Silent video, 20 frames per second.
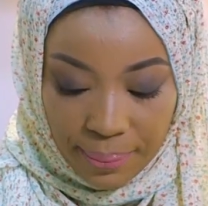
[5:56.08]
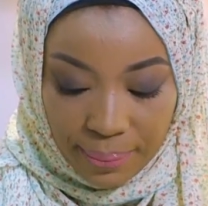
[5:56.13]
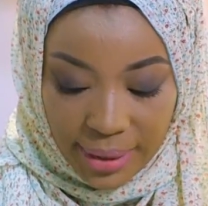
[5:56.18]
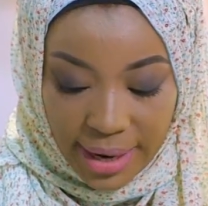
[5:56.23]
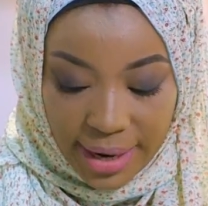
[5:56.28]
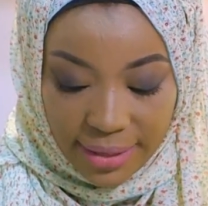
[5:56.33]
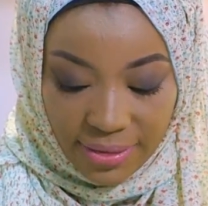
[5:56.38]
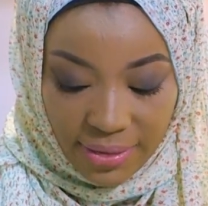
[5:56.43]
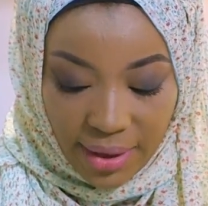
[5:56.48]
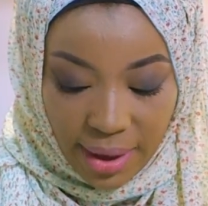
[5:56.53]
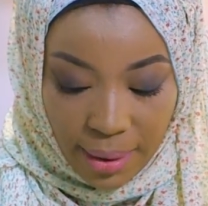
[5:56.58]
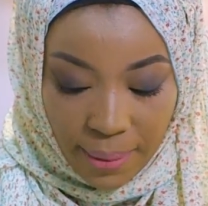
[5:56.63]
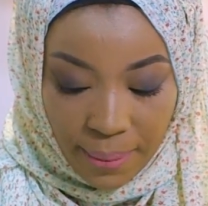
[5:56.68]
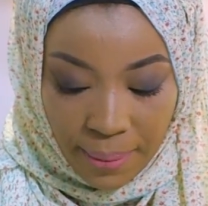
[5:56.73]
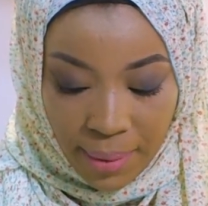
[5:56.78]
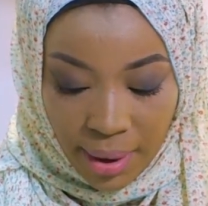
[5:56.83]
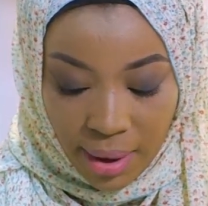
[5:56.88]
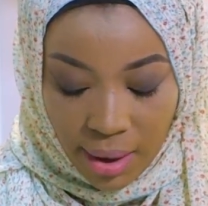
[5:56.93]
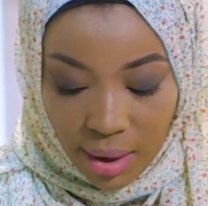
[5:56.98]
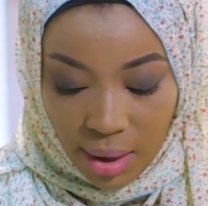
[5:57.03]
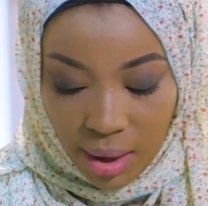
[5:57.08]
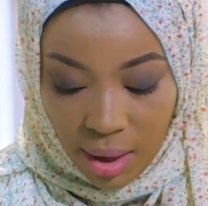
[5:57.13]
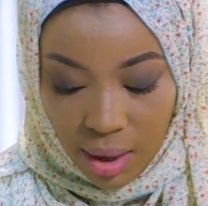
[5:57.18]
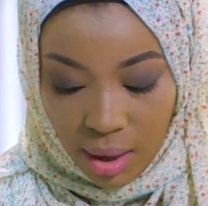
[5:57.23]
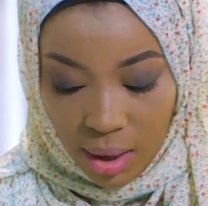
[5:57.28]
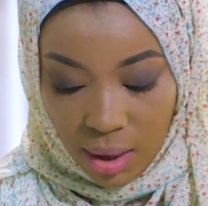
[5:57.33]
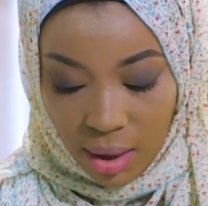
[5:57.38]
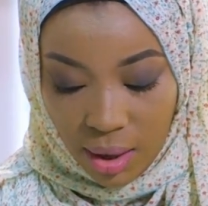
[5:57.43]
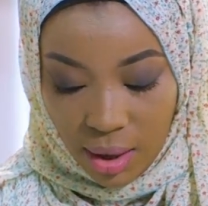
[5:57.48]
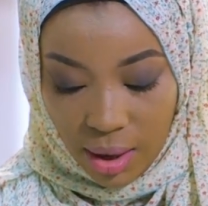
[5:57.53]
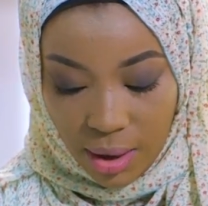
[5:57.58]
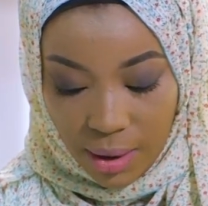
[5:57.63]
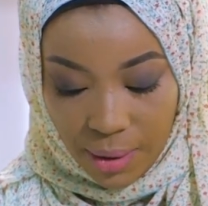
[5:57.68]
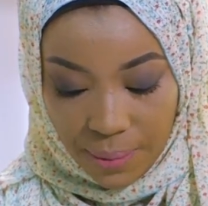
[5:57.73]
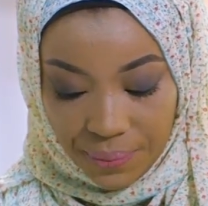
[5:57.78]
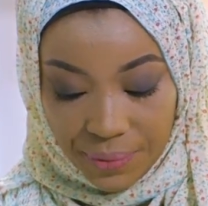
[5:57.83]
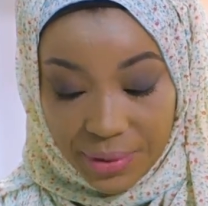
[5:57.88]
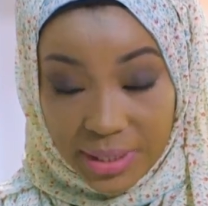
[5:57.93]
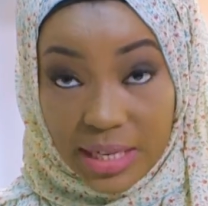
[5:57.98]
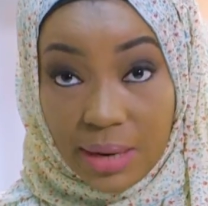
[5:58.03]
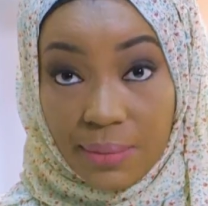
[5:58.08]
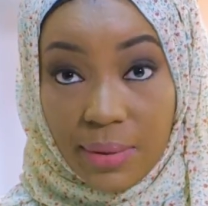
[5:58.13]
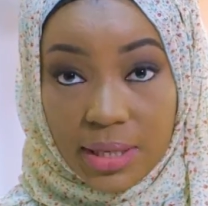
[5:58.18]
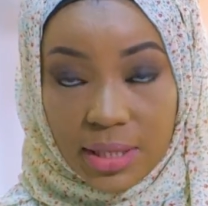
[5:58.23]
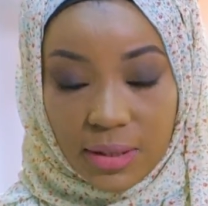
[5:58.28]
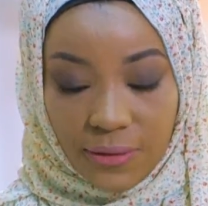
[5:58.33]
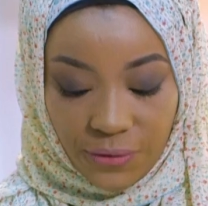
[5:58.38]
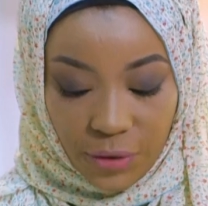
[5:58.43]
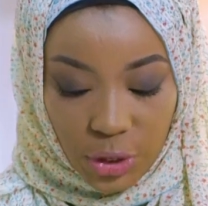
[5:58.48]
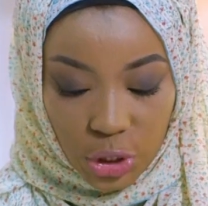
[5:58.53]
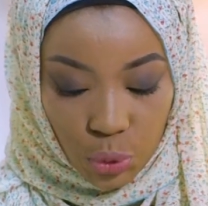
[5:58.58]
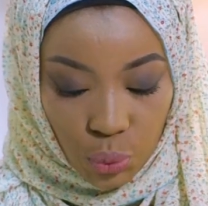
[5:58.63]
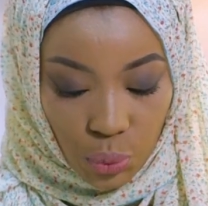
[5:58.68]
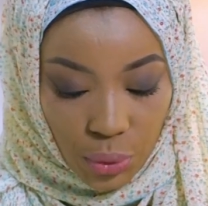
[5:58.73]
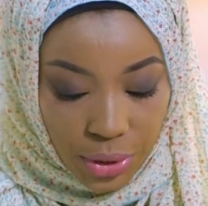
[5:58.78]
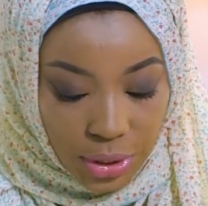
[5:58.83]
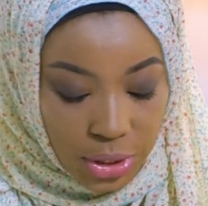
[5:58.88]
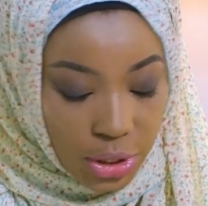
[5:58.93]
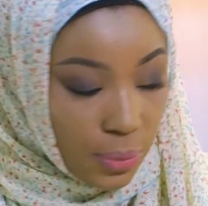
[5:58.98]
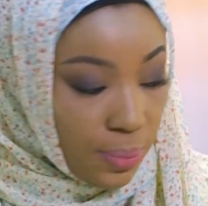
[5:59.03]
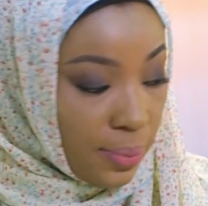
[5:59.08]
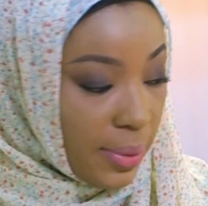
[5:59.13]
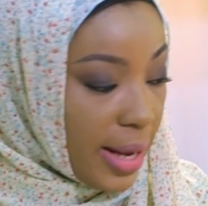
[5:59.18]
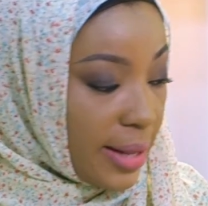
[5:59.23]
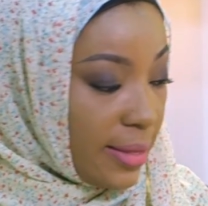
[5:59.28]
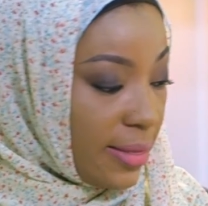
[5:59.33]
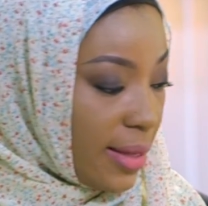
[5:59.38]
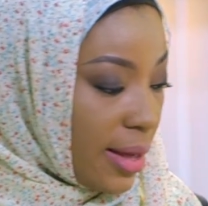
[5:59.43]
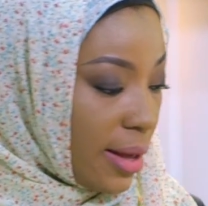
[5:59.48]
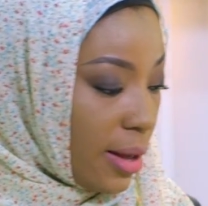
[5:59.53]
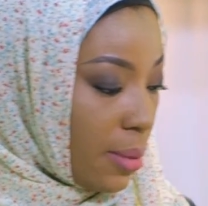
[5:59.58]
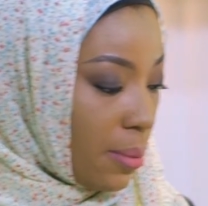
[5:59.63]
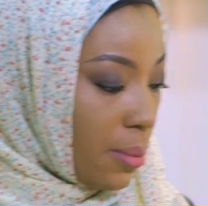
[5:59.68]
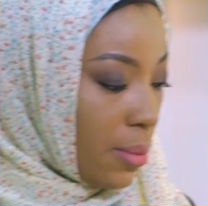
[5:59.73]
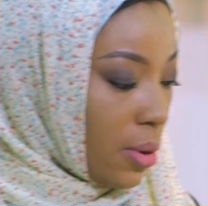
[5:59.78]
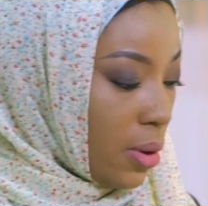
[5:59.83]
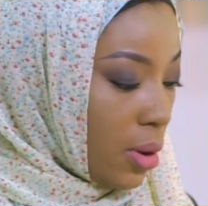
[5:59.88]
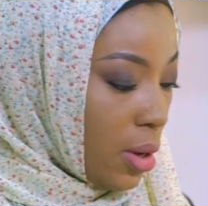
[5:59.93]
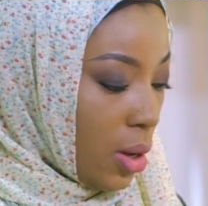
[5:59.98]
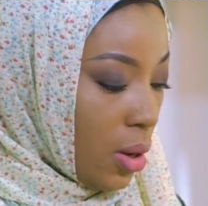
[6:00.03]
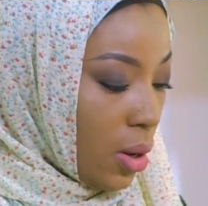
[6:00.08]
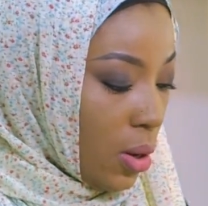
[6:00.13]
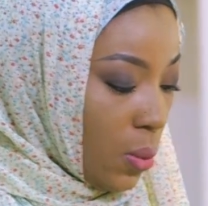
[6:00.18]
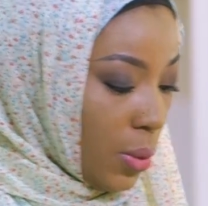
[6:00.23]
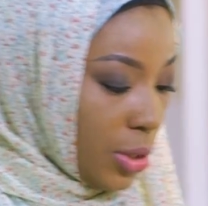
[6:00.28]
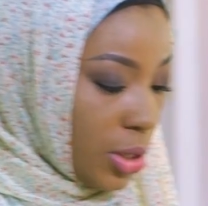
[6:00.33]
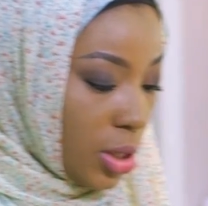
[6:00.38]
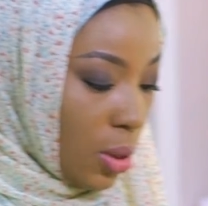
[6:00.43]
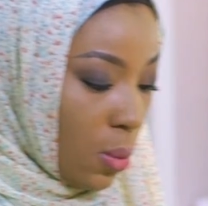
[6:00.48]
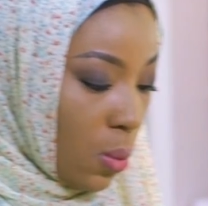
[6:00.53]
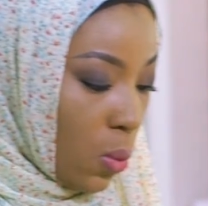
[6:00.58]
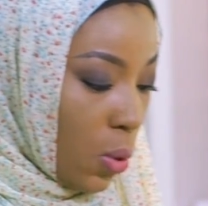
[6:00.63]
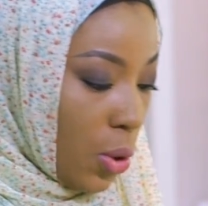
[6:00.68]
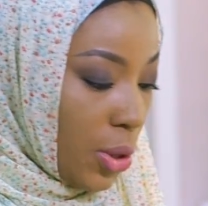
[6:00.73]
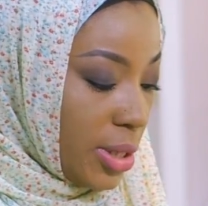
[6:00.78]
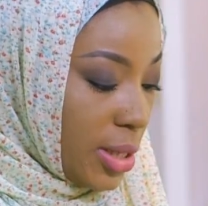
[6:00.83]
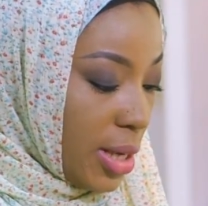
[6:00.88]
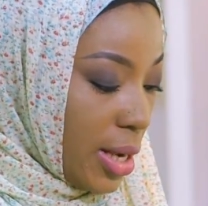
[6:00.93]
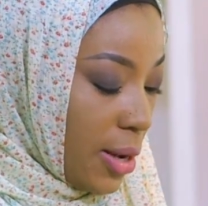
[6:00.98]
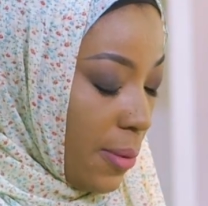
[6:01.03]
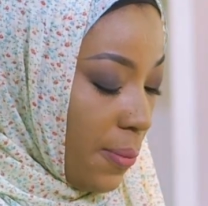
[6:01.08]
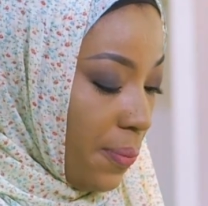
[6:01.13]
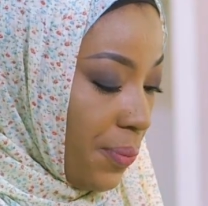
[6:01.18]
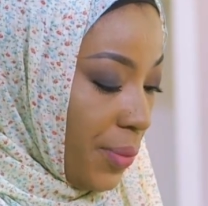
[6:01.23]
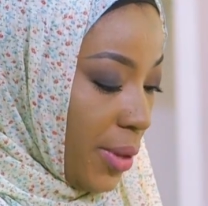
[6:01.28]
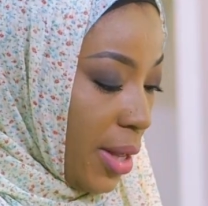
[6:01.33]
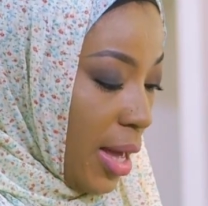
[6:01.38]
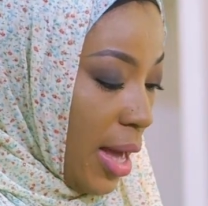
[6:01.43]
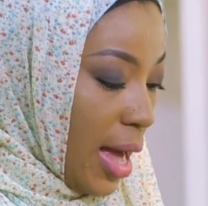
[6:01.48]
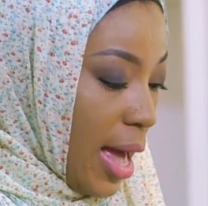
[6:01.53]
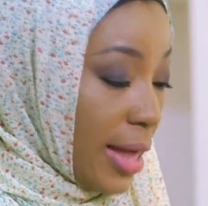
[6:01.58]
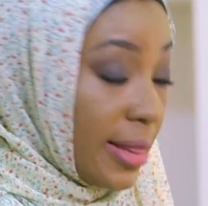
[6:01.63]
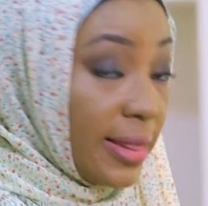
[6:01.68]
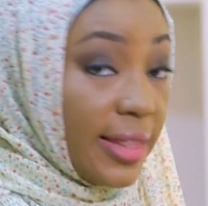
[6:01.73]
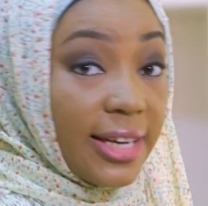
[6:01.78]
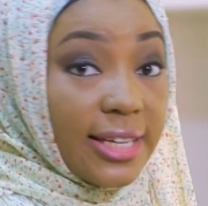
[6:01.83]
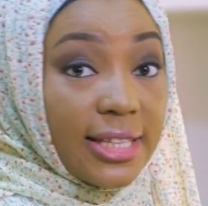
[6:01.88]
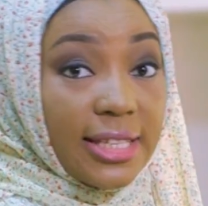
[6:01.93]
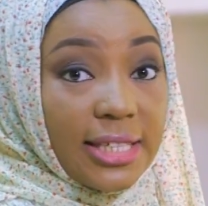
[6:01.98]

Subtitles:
blend them. Same as the fresh ones. You blend them with some water and then